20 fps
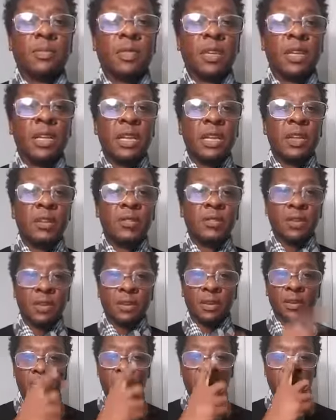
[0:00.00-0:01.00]
Even,
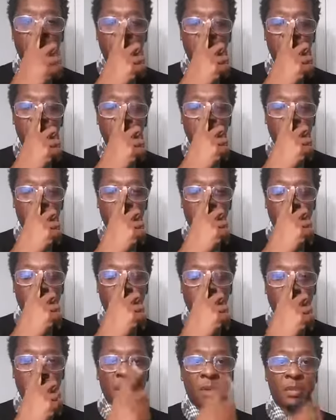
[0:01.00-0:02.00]
you know, even under
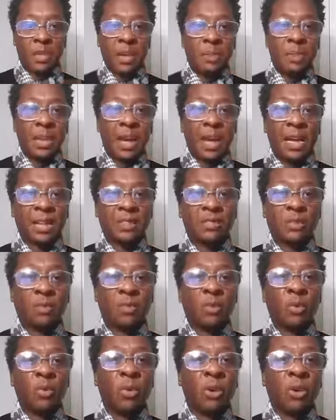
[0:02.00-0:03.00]
Obama, he passed a
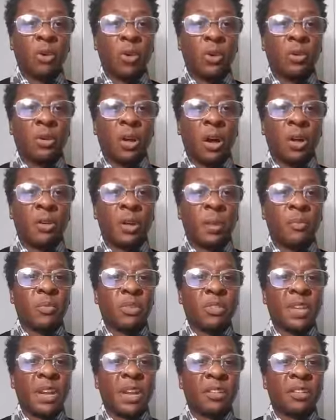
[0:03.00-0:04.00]
blue alert law that
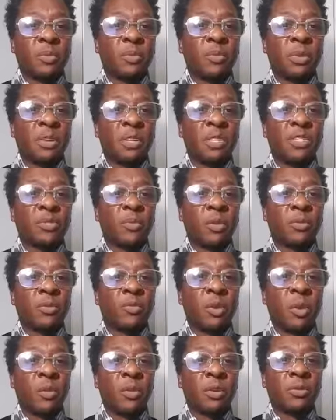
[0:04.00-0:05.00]
protected the police from
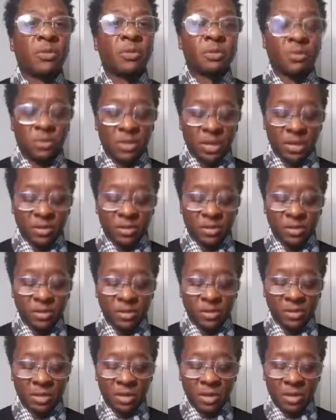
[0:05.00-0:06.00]
criminal
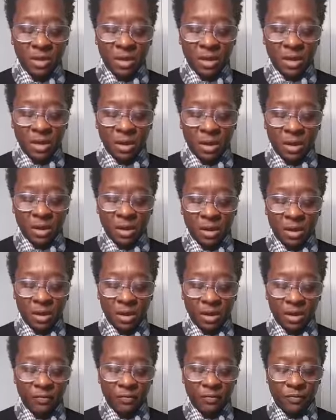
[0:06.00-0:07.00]
justice, uh,
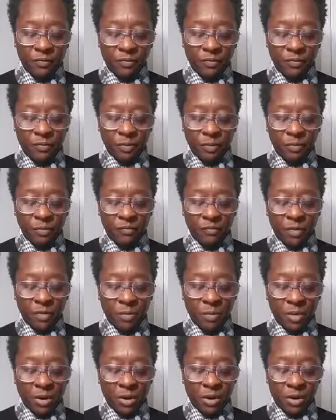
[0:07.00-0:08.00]
from,
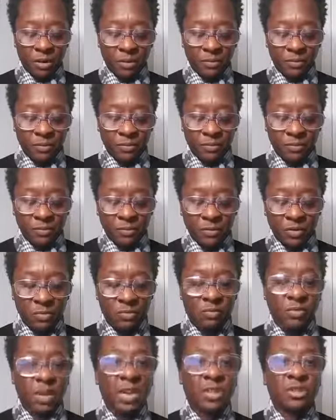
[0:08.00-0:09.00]
from uh,
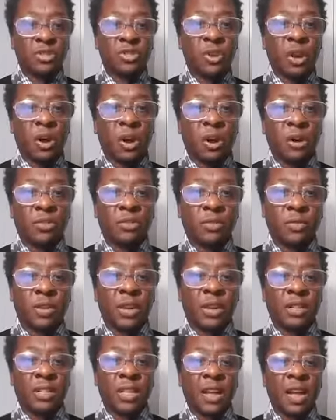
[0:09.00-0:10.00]
being charged or
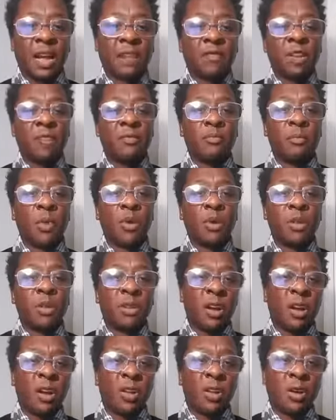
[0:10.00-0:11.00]
anything after they've murdered an
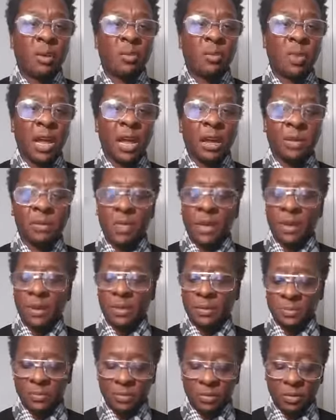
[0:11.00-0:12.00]
unarmed black man.
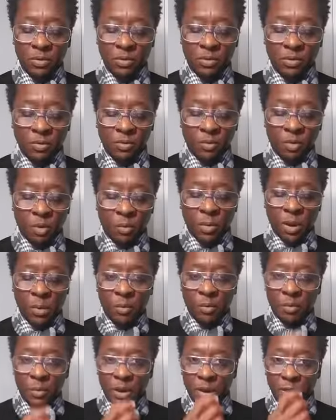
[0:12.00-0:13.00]
Or
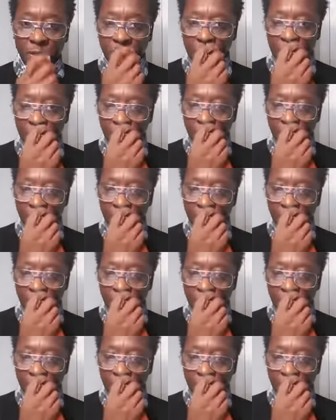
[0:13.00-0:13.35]
people, period.